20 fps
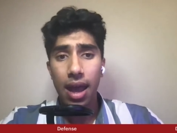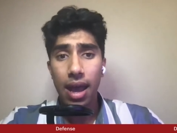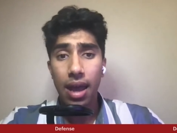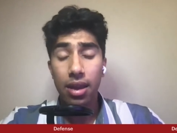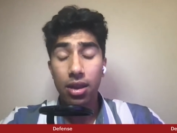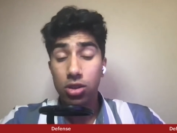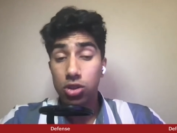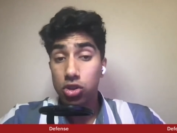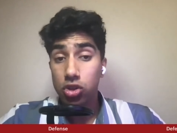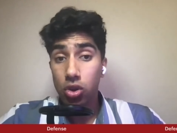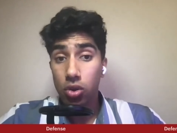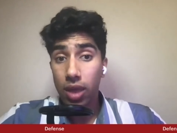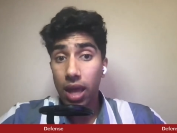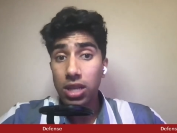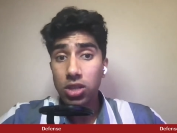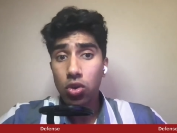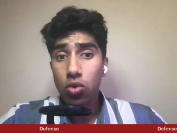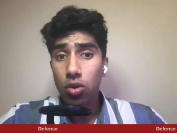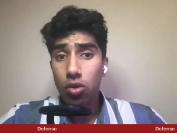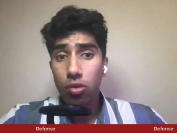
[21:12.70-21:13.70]
And so
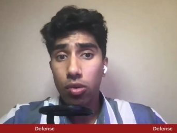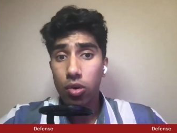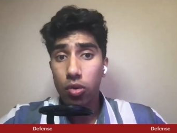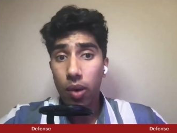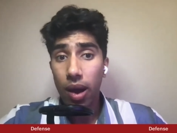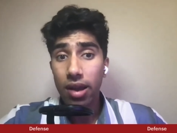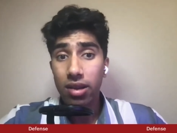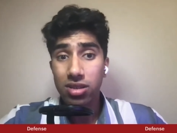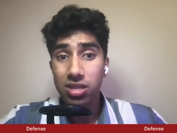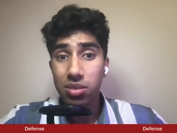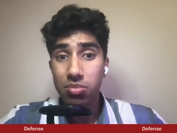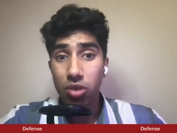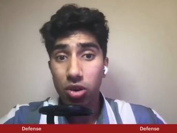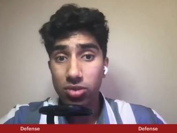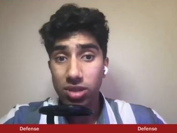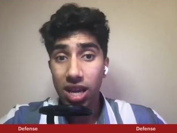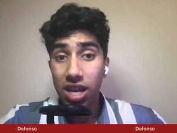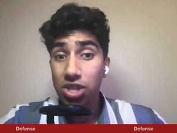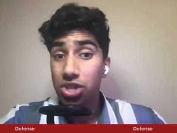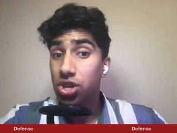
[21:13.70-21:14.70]
that's going to require some
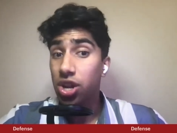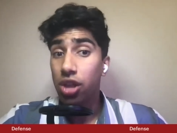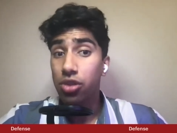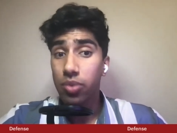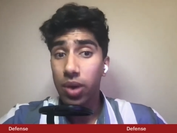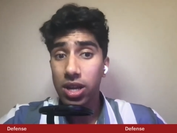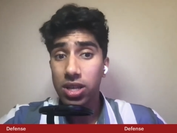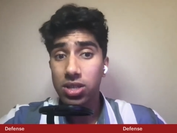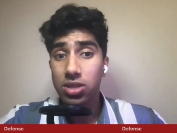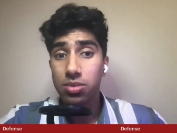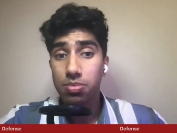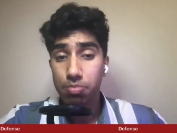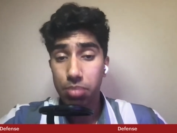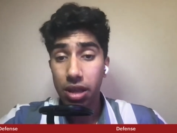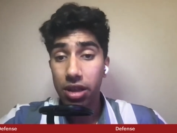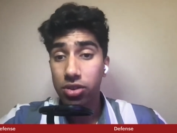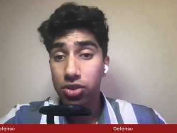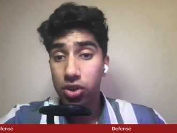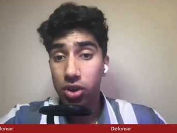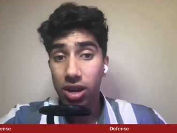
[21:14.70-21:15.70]
rotation. Otherwise,
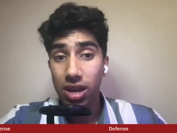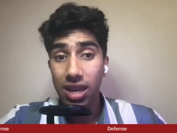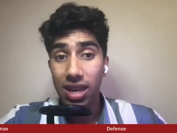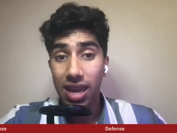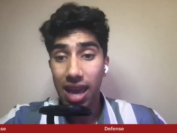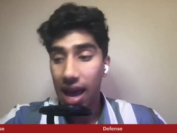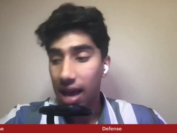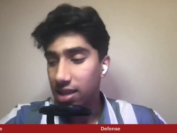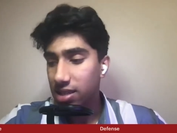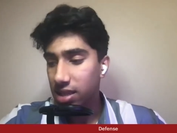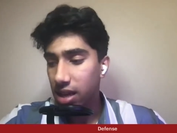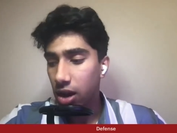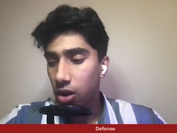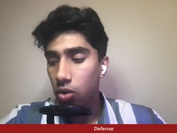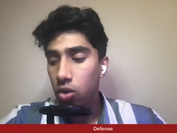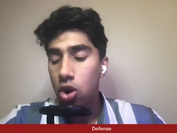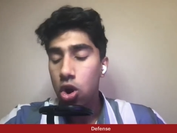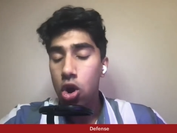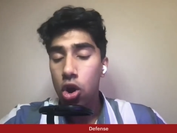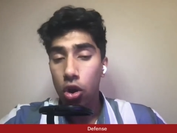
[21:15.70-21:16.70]
players are going to gas
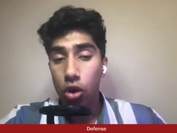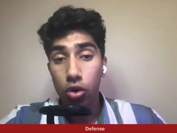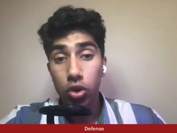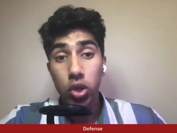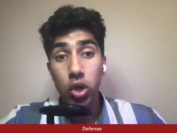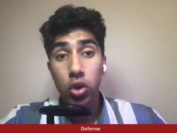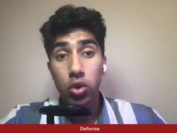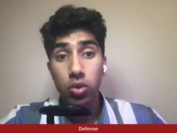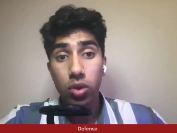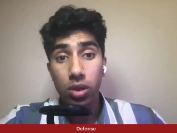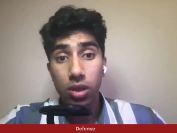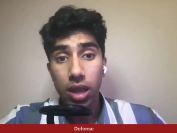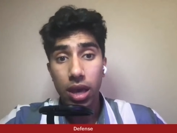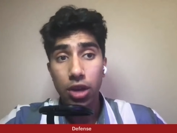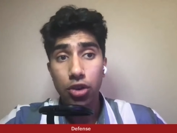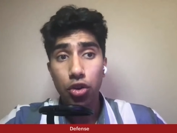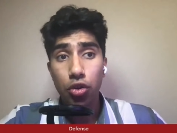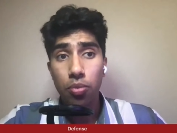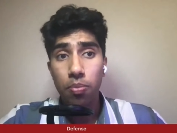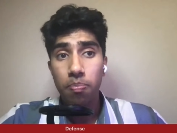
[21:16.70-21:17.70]
out earlier than
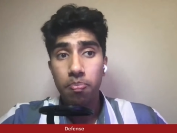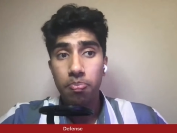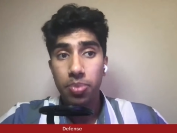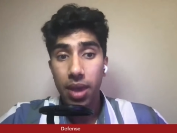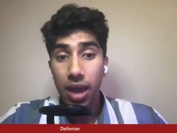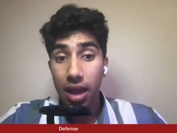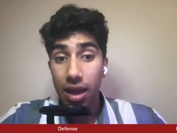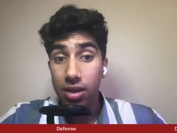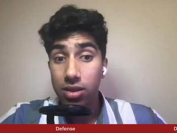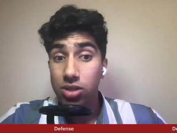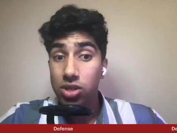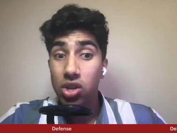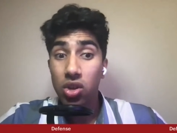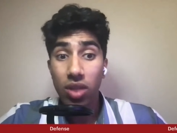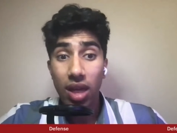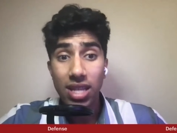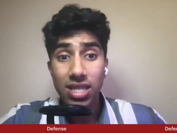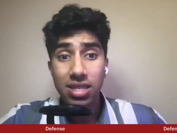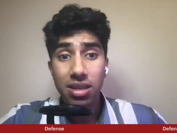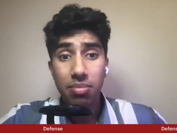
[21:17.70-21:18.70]
later. And
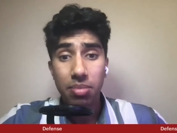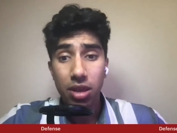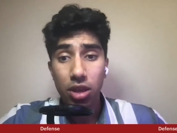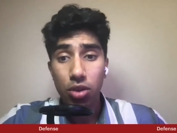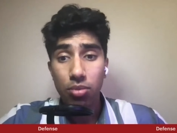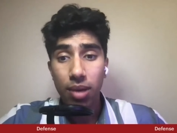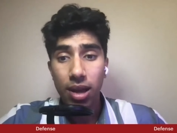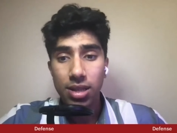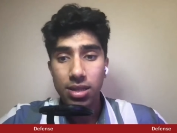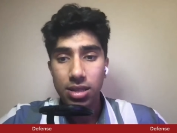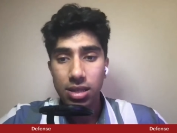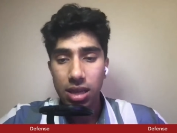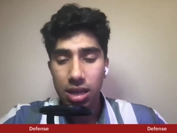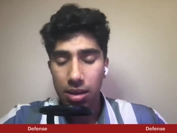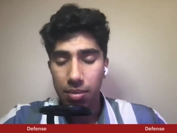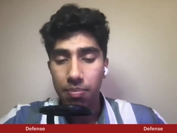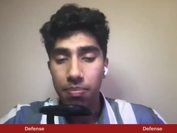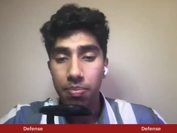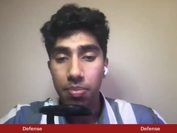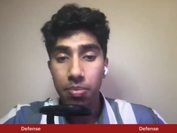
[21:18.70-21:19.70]
so that's something you might
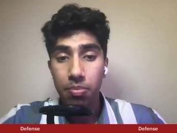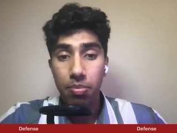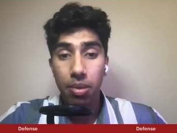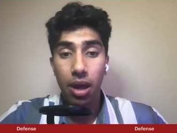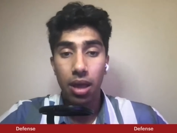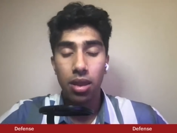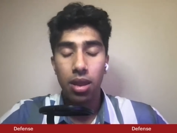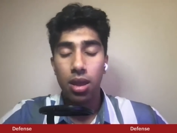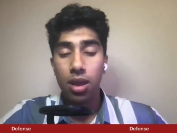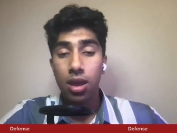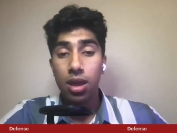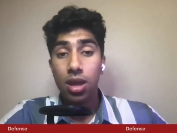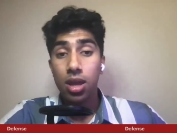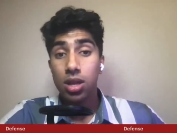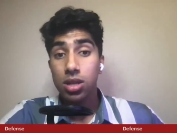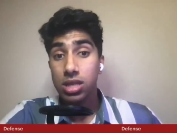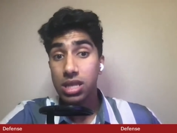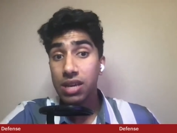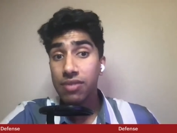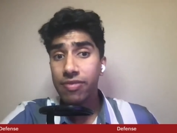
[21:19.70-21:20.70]
see. But
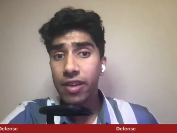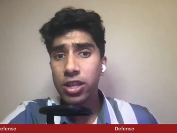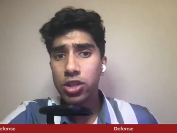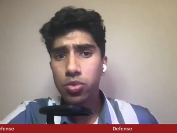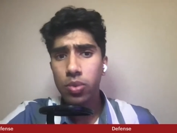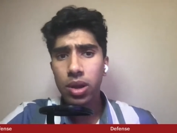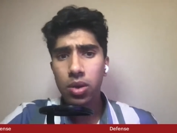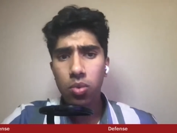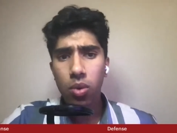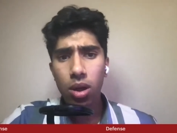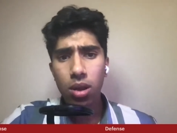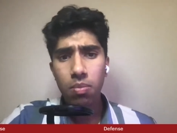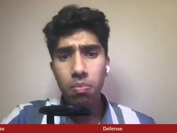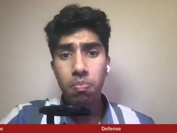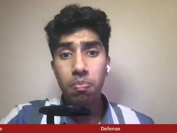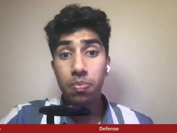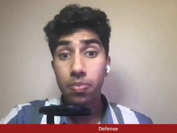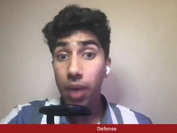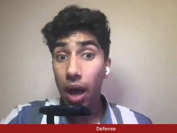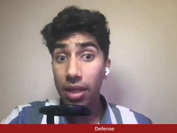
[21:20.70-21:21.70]
defense week 1,
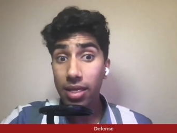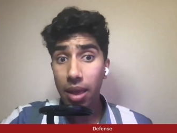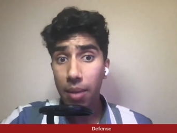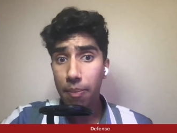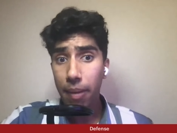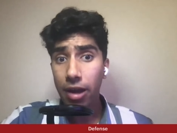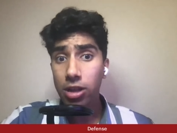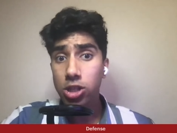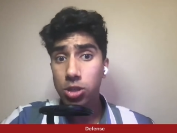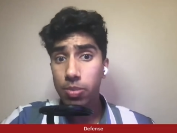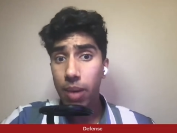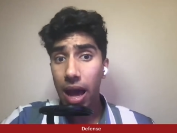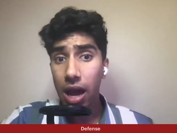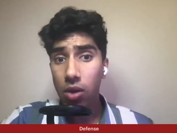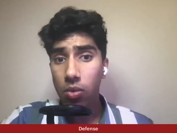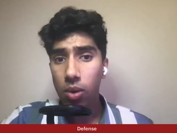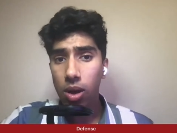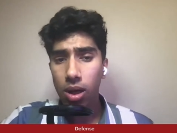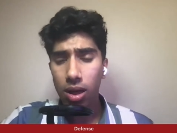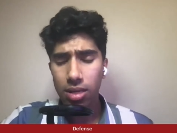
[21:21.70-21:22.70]
thought they bounced
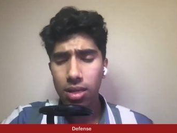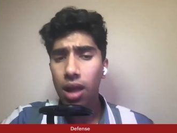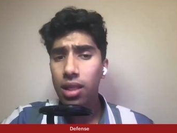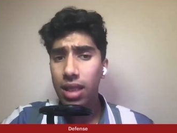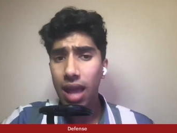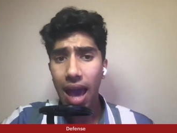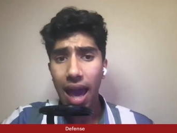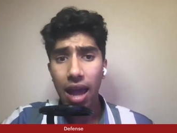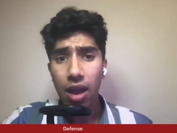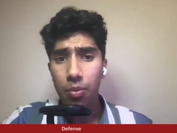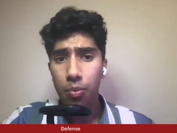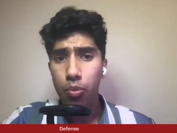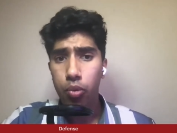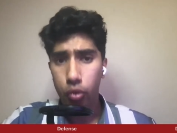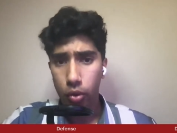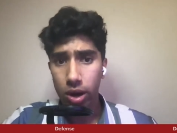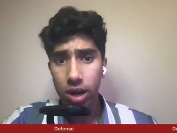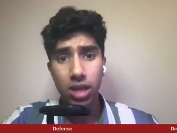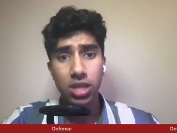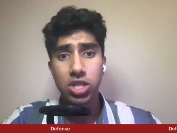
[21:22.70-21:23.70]
back well. I thought they had a
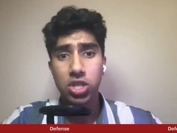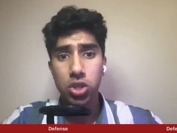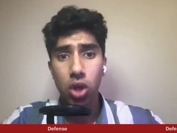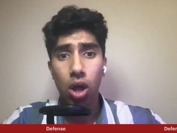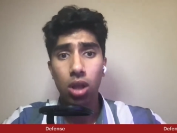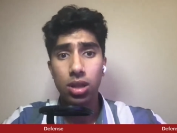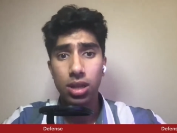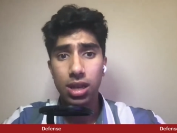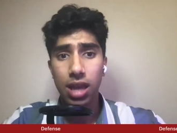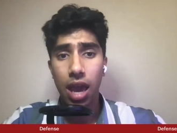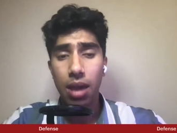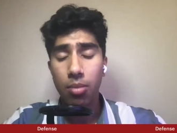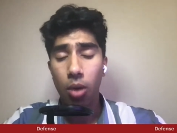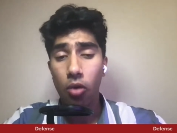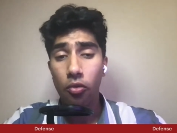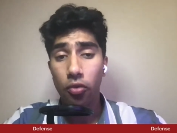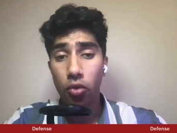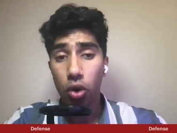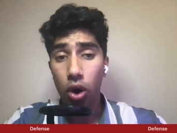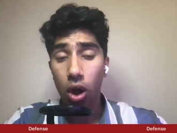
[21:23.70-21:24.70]
pretty solid game
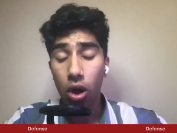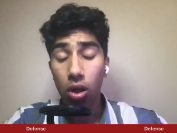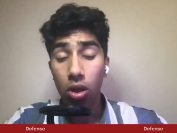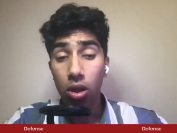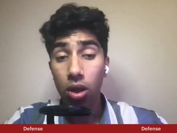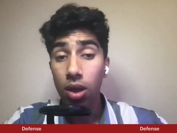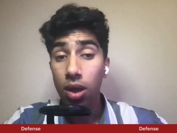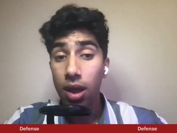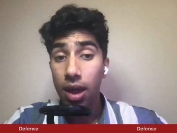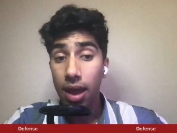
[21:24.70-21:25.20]
overall.